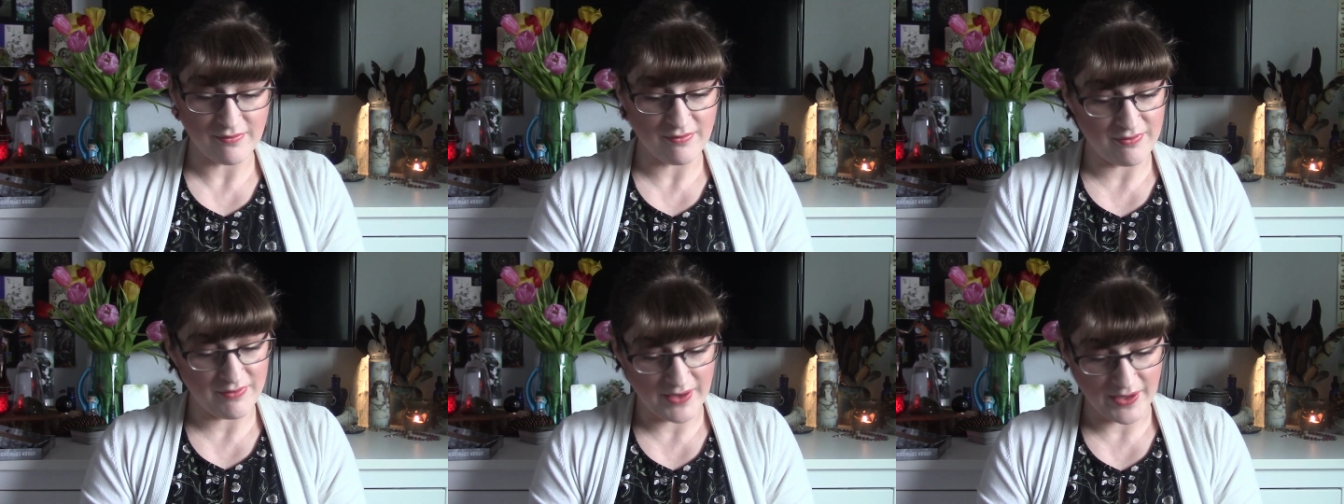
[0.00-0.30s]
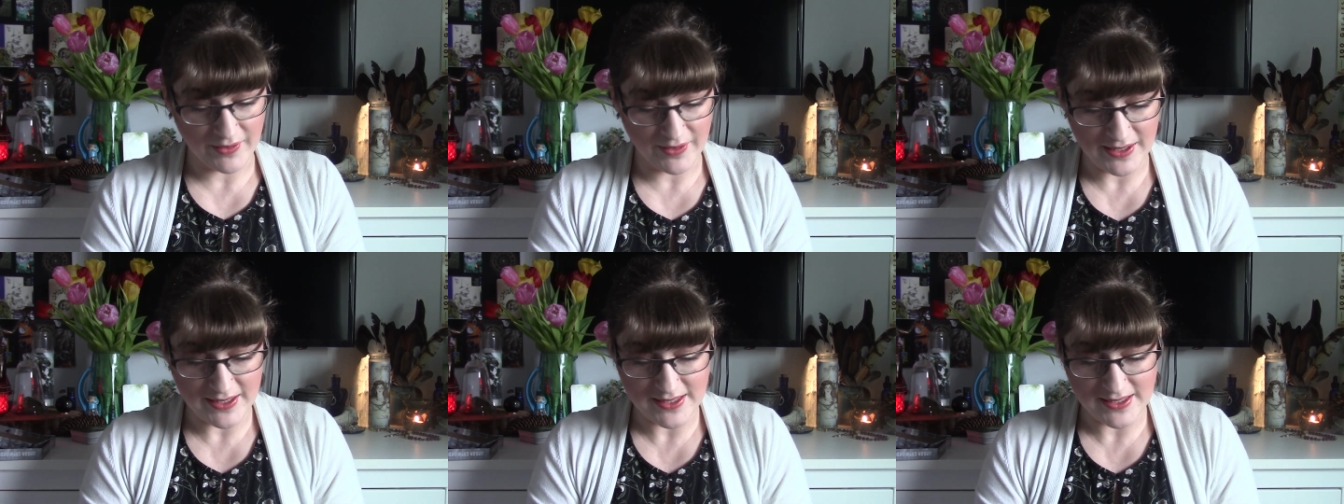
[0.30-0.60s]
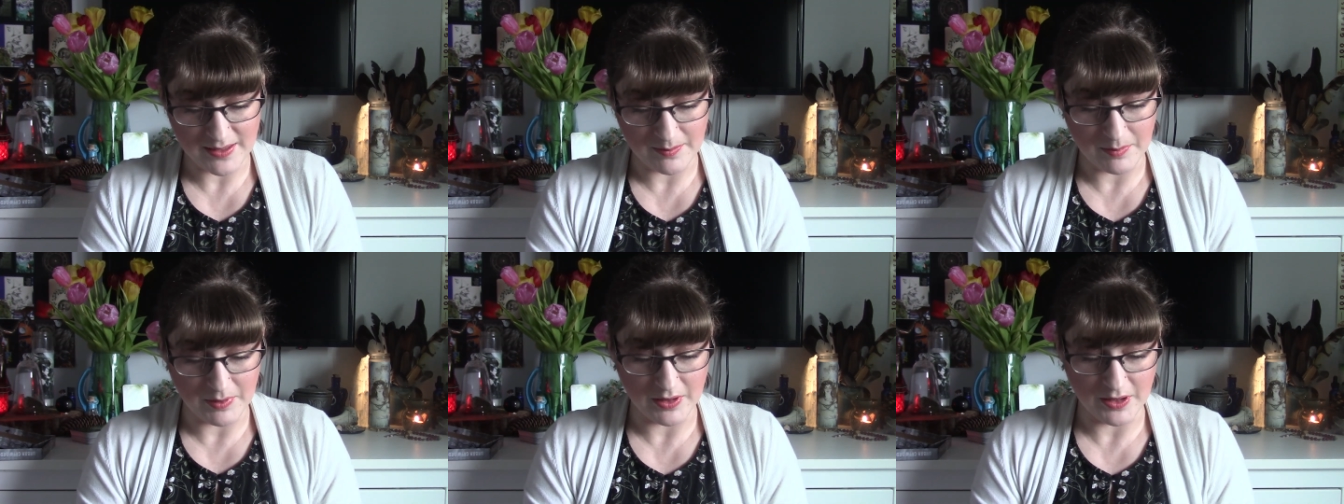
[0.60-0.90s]
very
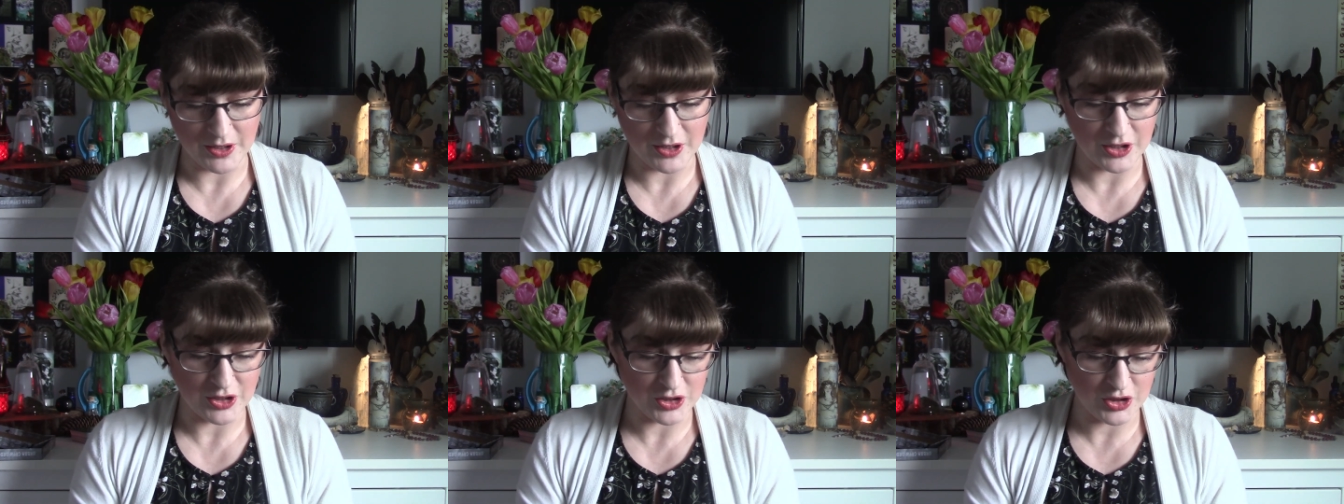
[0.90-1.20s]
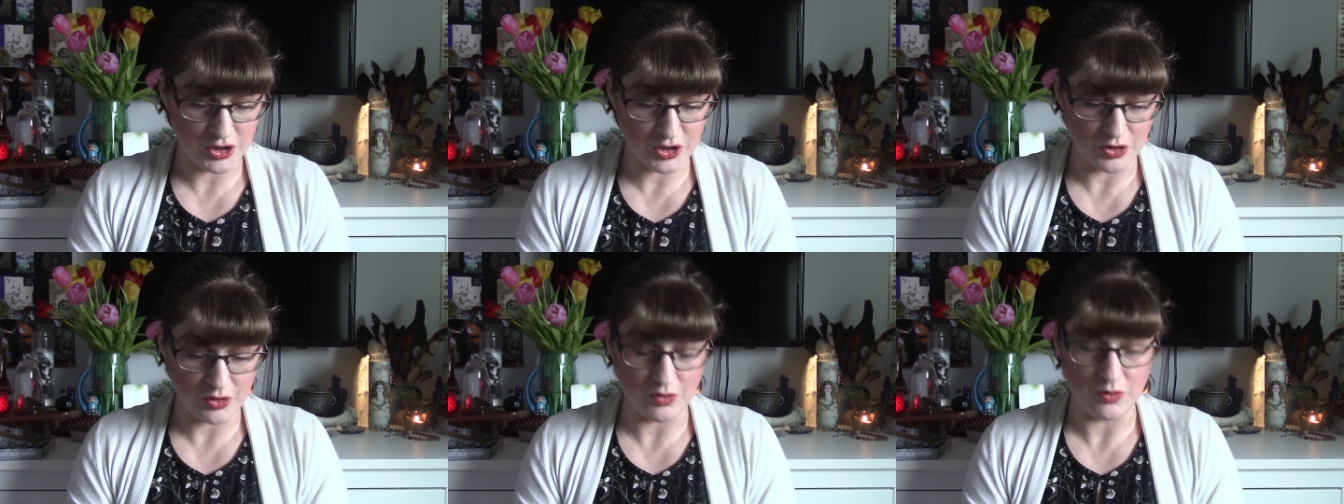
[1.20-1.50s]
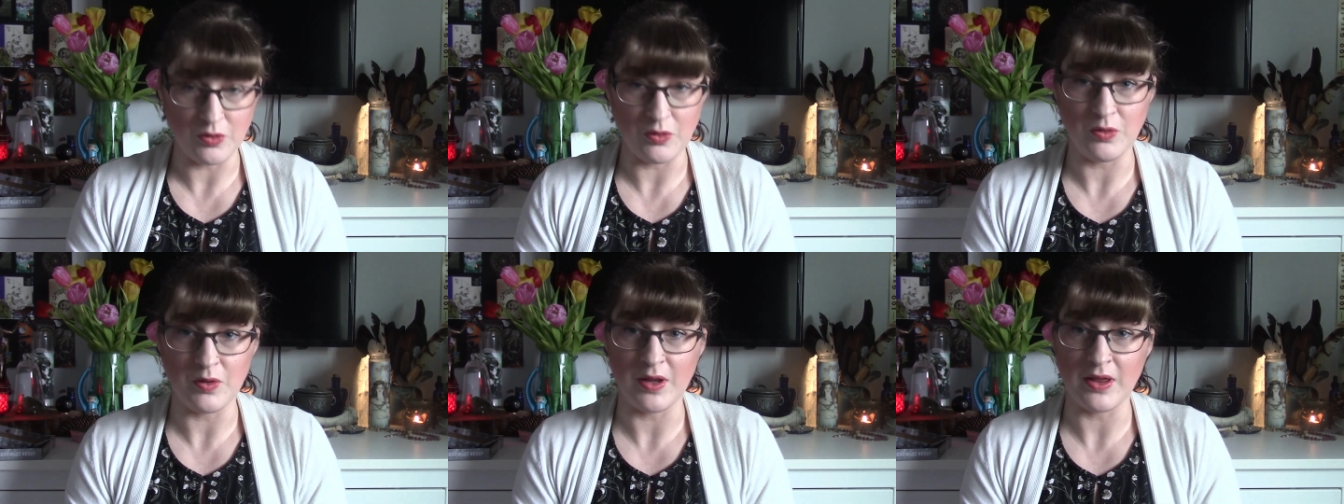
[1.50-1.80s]
similar
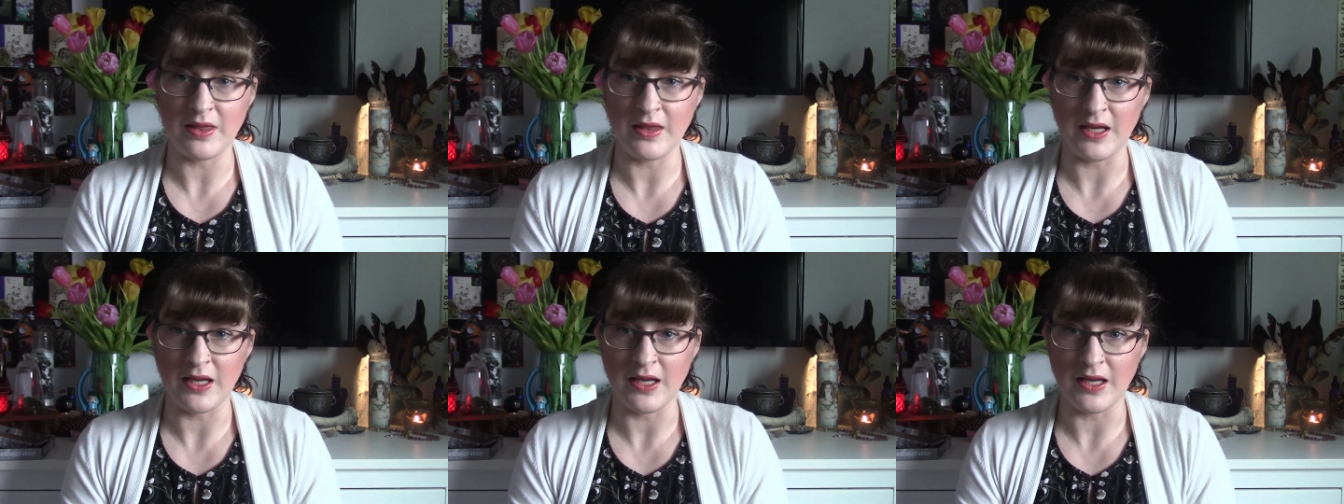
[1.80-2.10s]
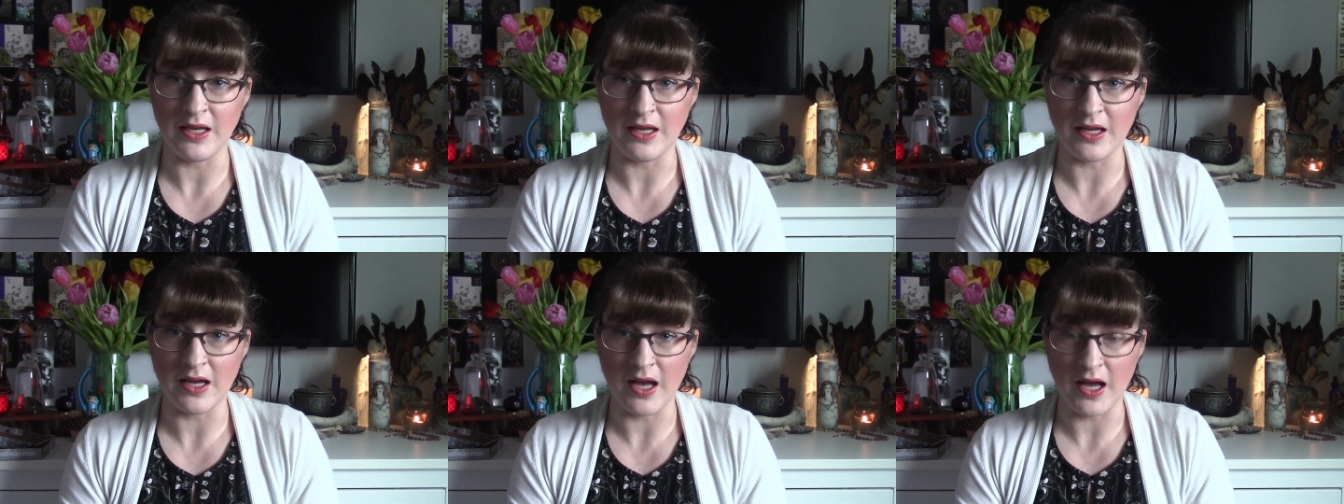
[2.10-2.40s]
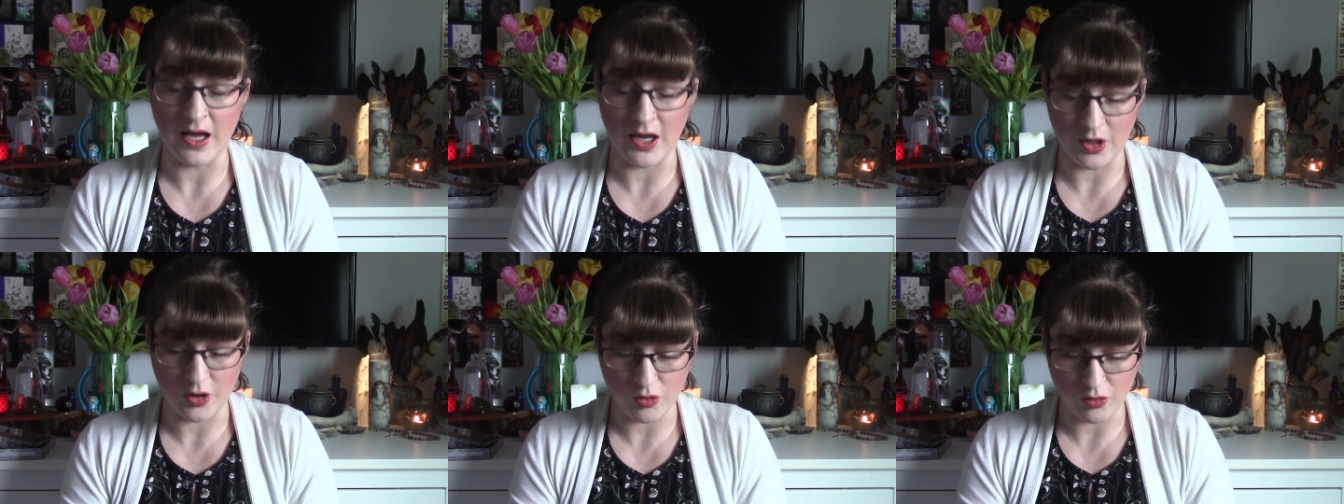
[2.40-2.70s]
to the
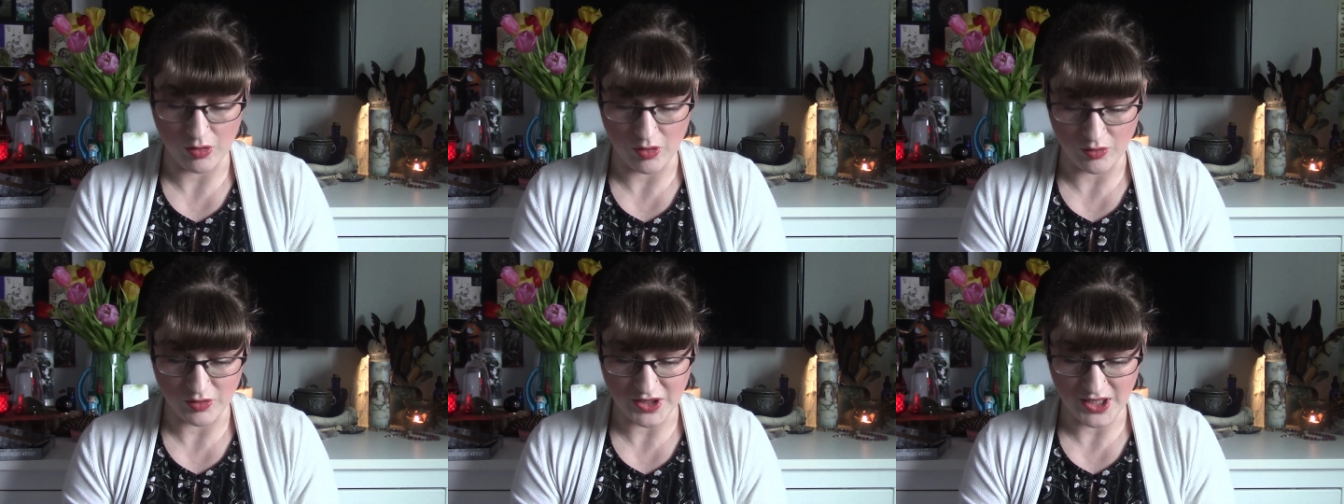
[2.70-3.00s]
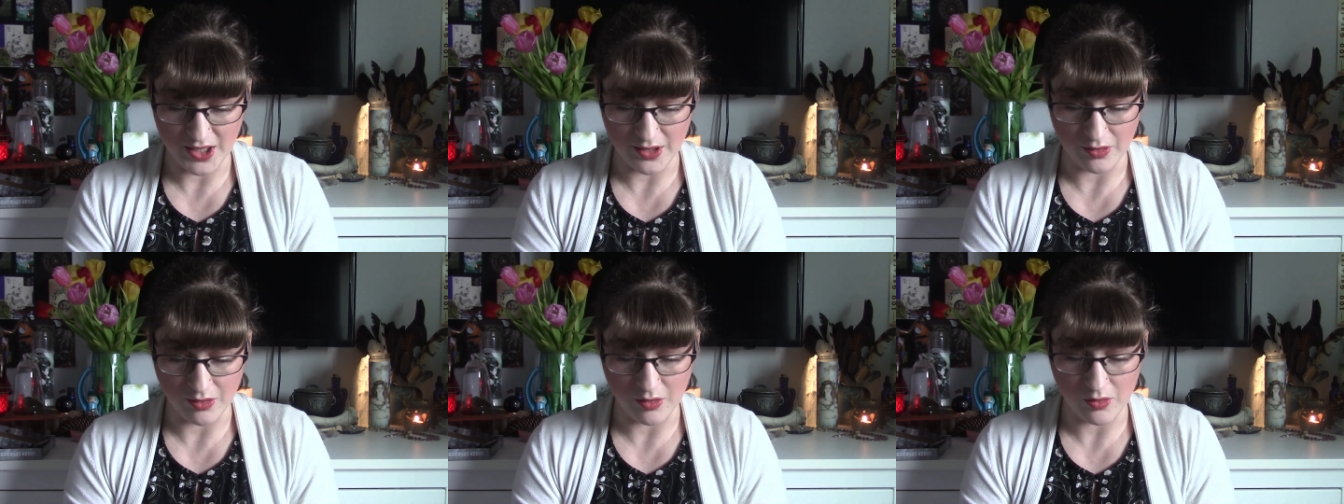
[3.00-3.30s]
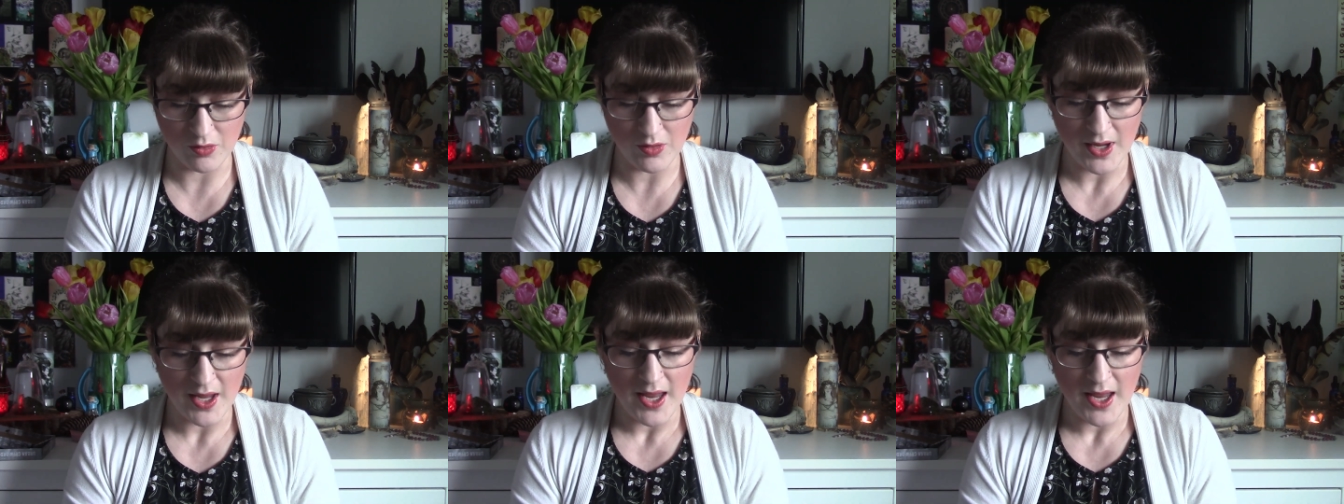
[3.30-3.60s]
Crow Tarot,